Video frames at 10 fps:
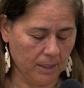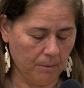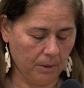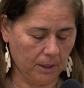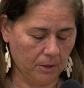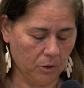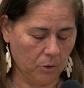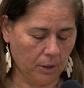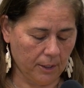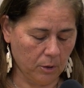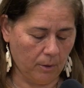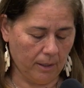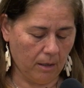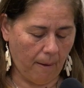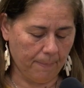with similar
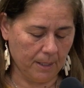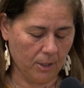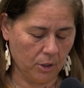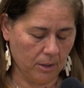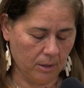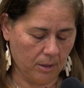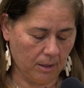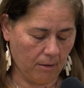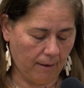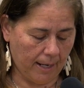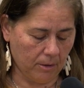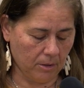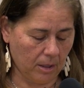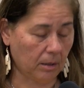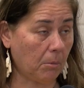soil compositions to the
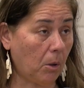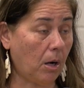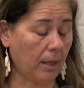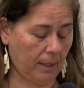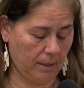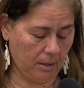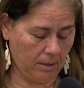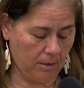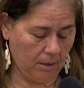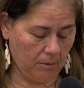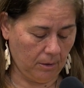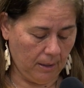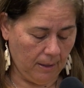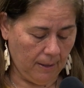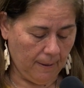grounds on the Mohawk Institute.
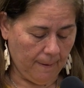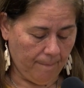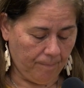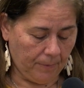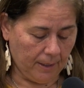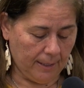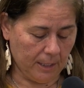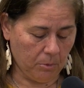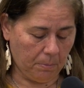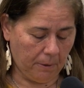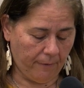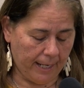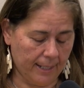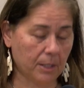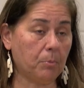This will
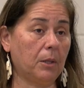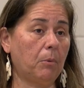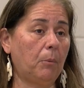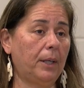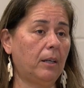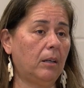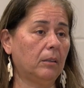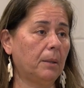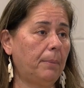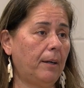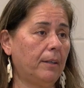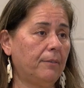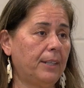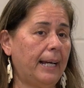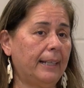provide us with what we call
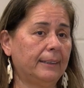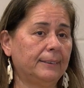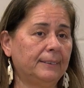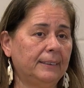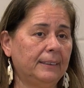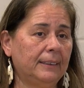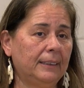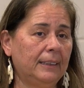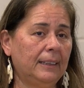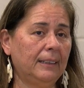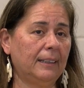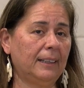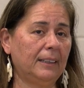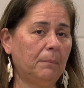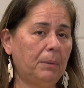comparative data. The
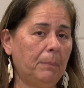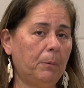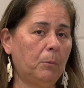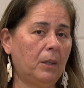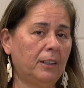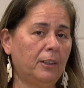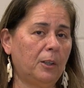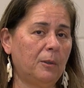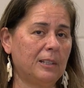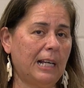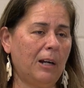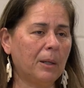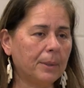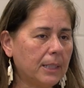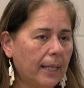thing that people want to know is, how
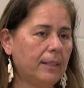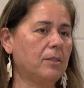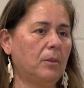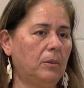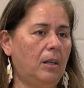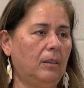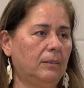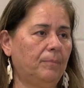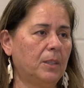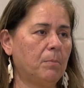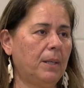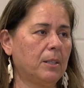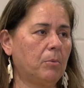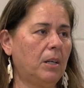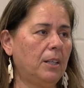come it takes so long? It's
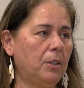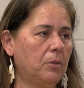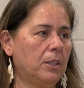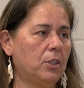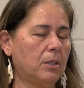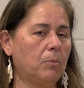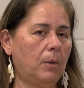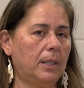because we're not using just